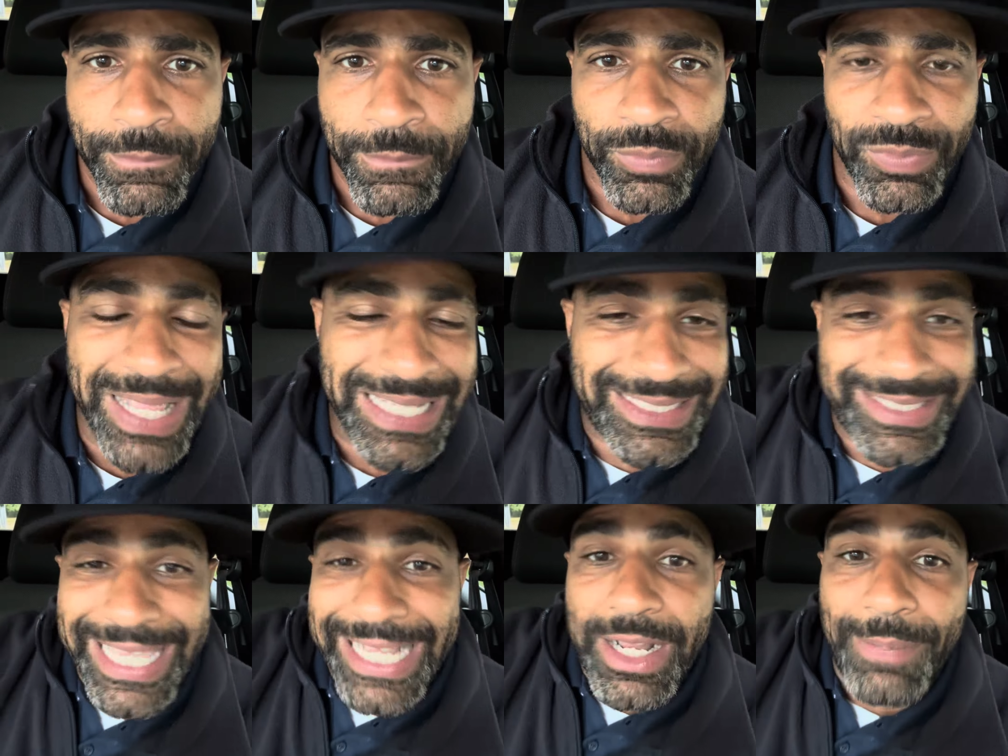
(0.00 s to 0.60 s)

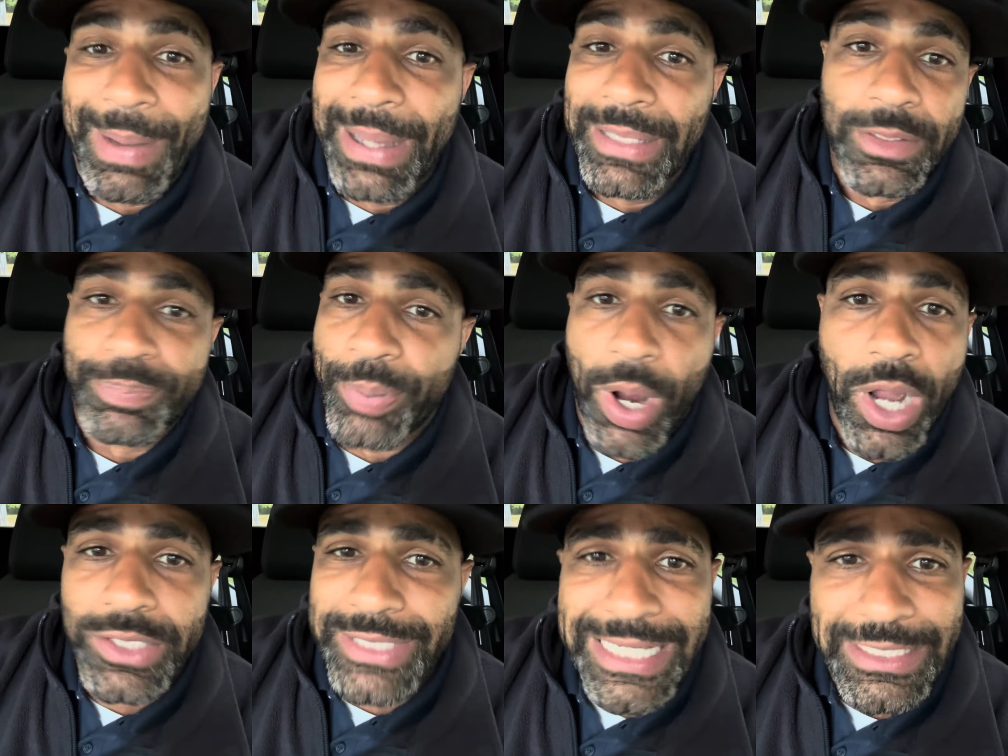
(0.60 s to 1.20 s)
Let's think about
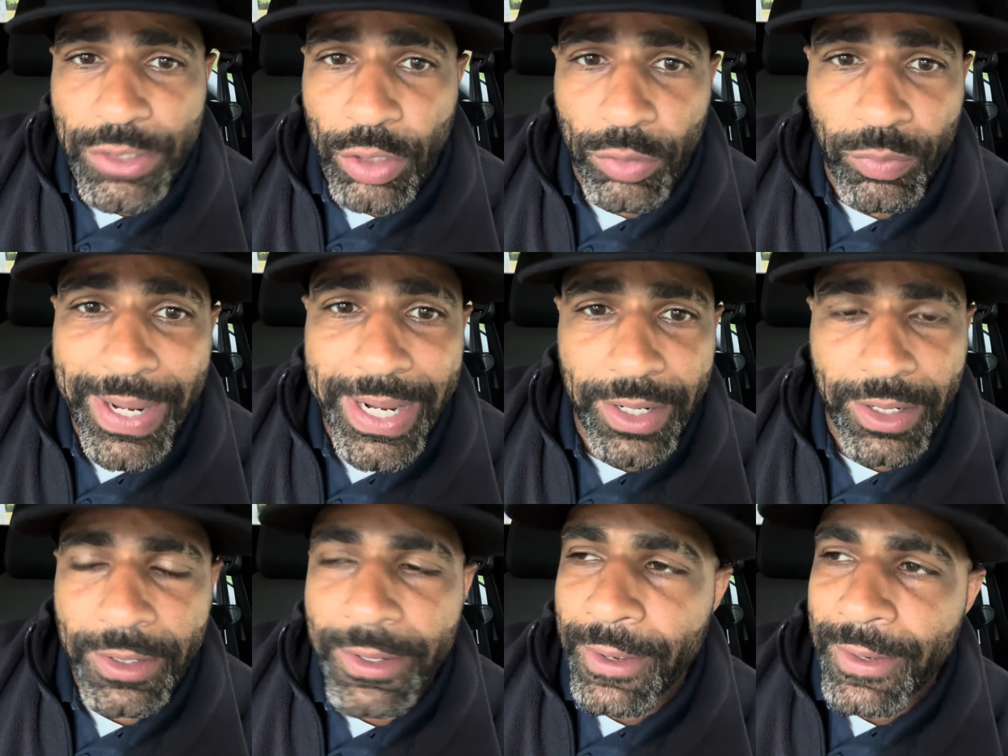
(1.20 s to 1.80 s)
LeBron James'
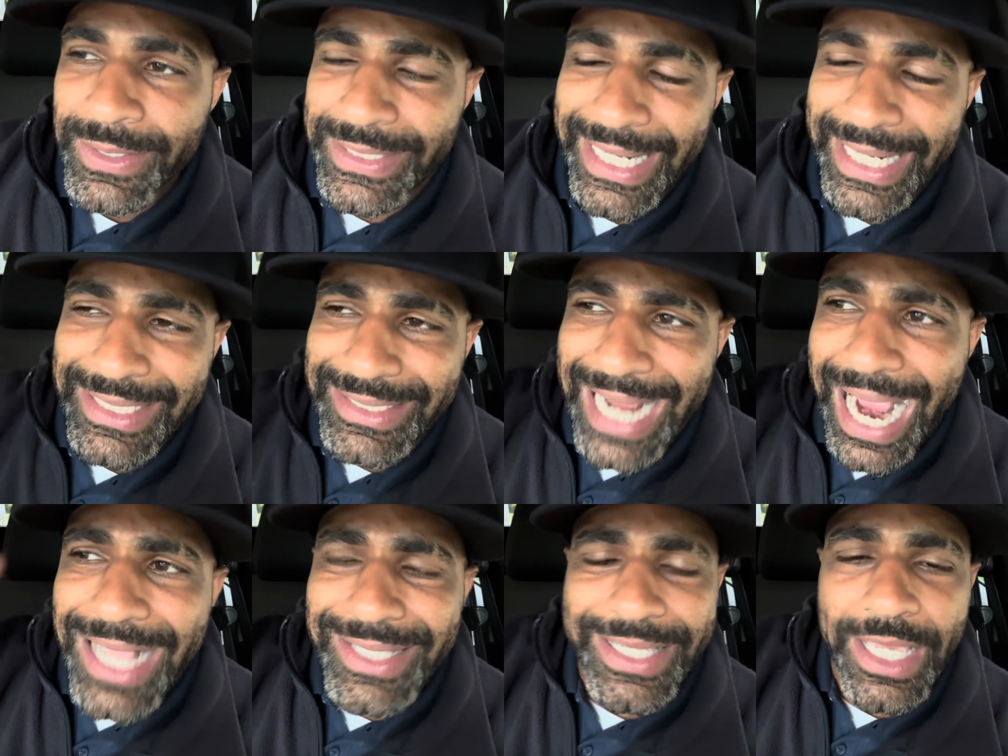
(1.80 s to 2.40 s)
career. See, these
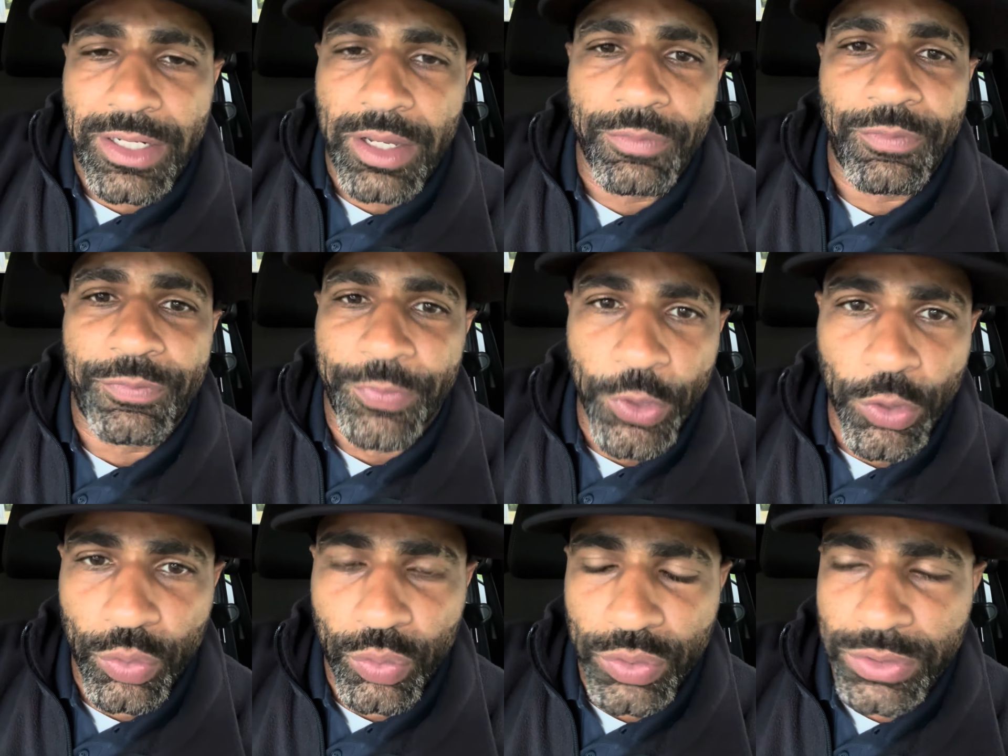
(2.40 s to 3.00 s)
guys get
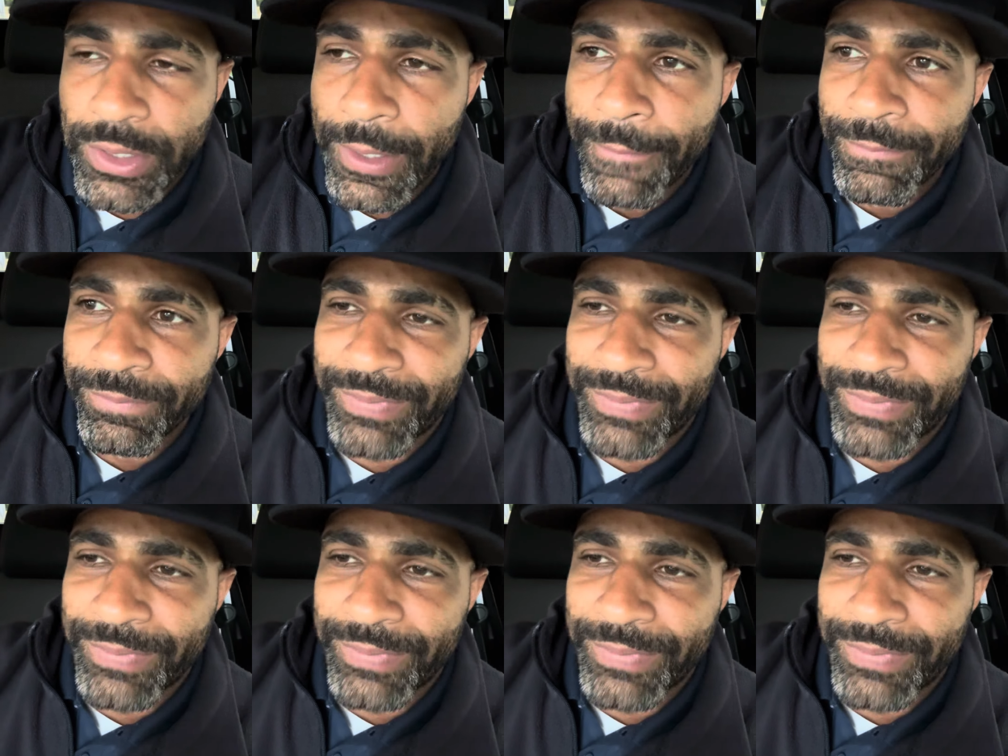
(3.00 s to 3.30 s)
confused.